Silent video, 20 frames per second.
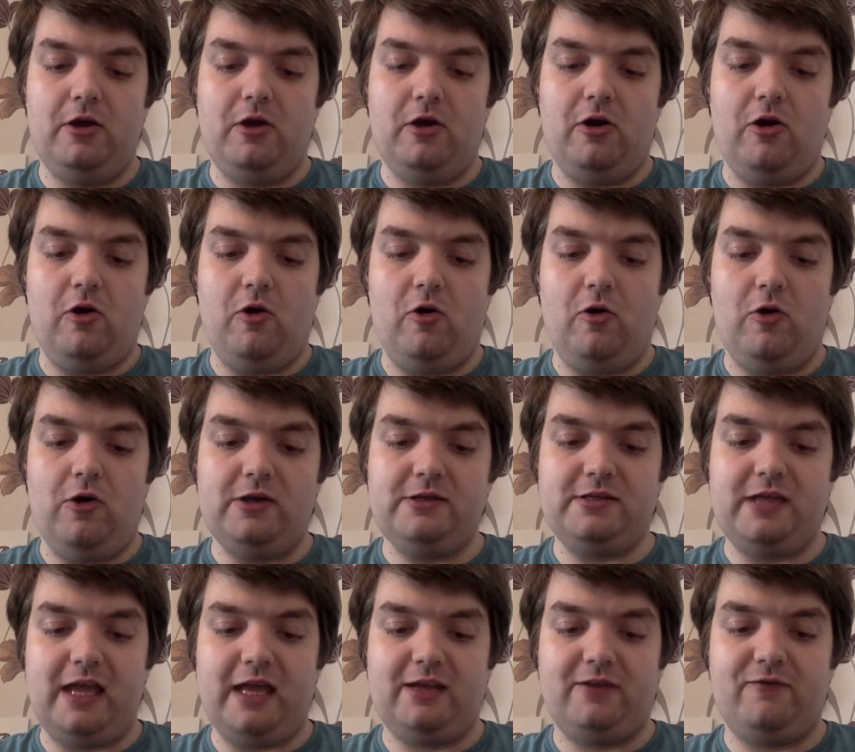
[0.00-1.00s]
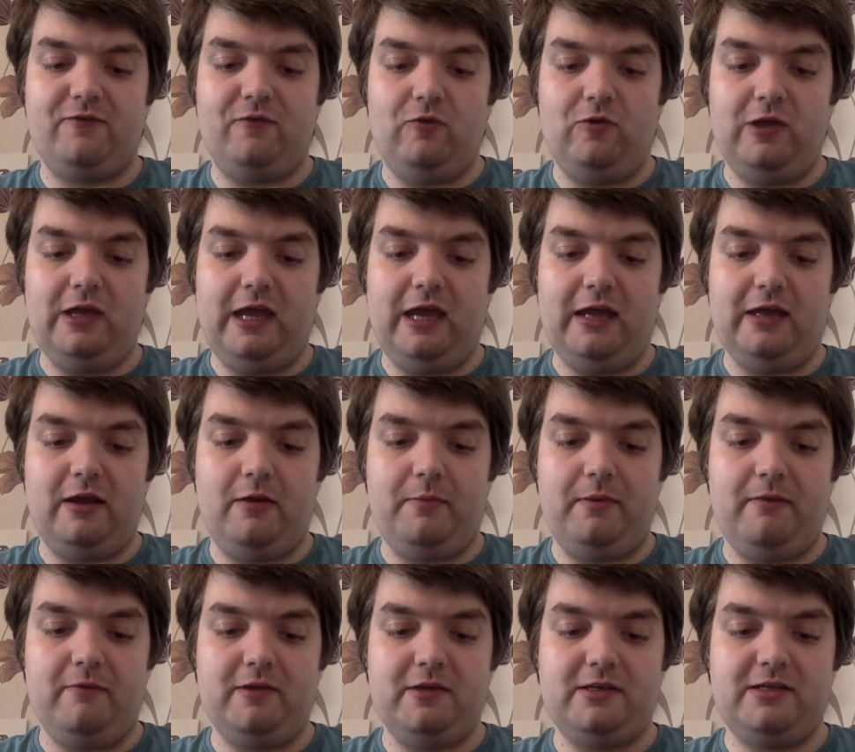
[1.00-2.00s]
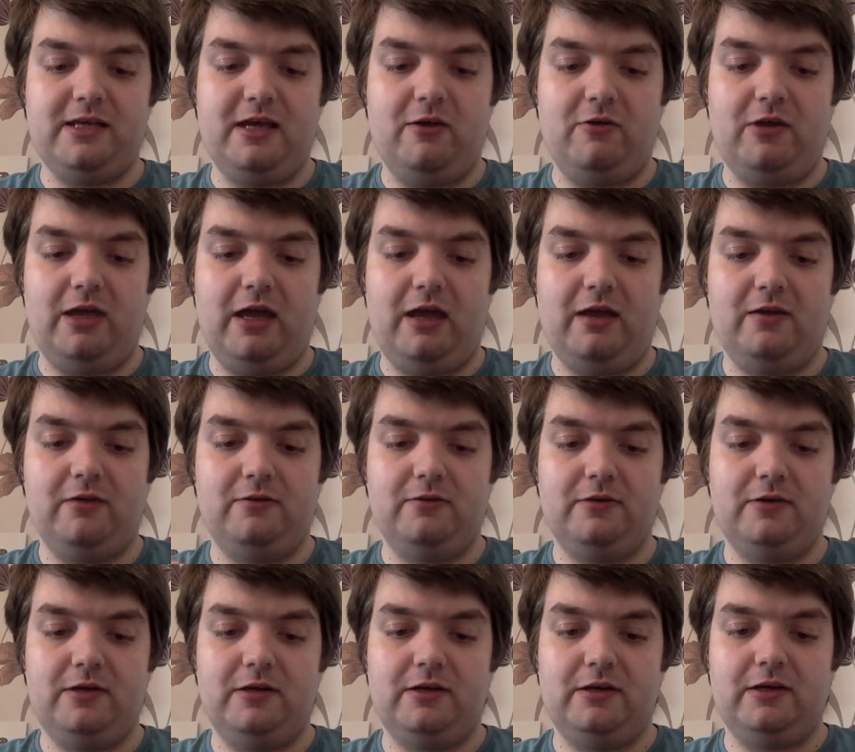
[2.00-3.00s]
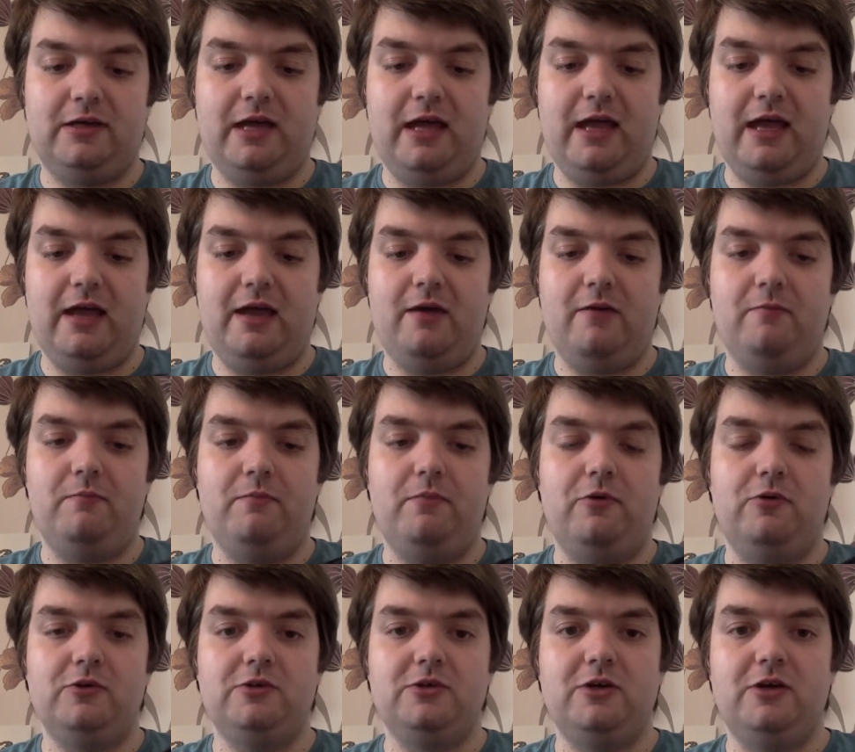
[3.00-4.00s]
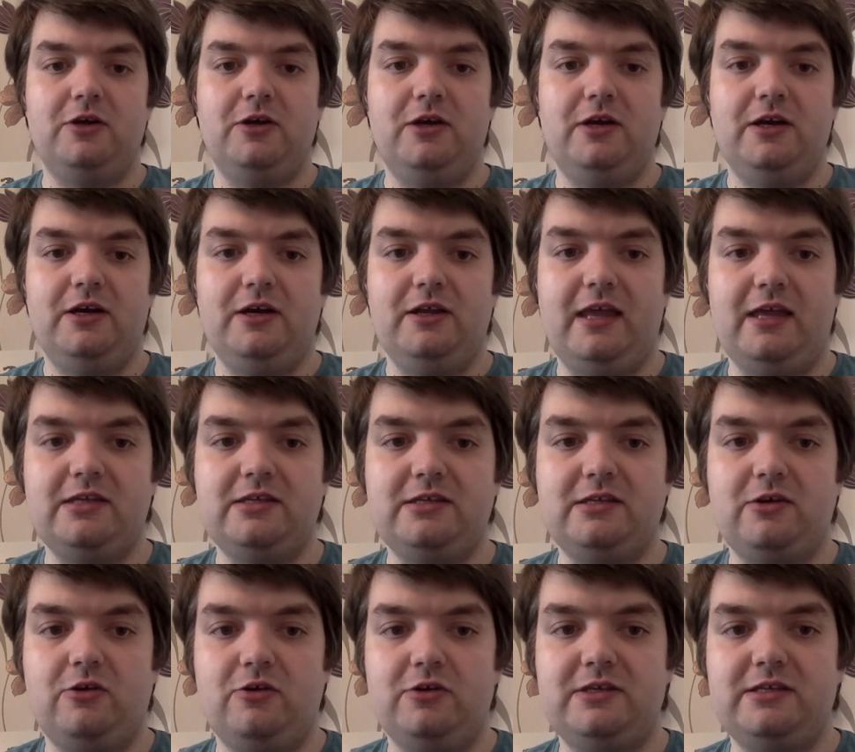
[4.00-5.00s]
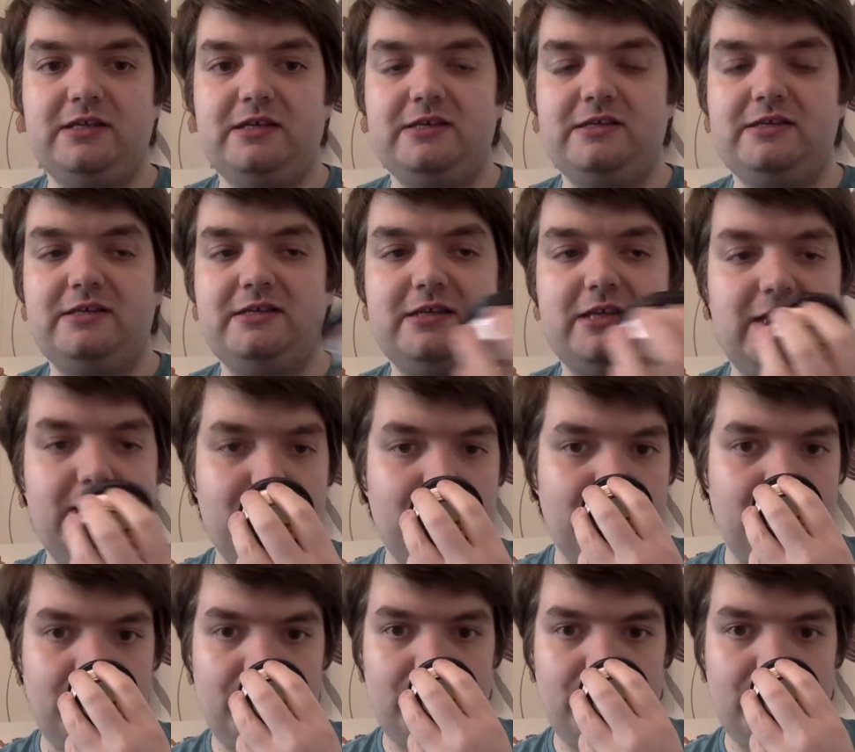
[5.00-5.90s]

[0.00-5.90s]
or is it exfoliating, I'll be able to tell you. But that's the consistency.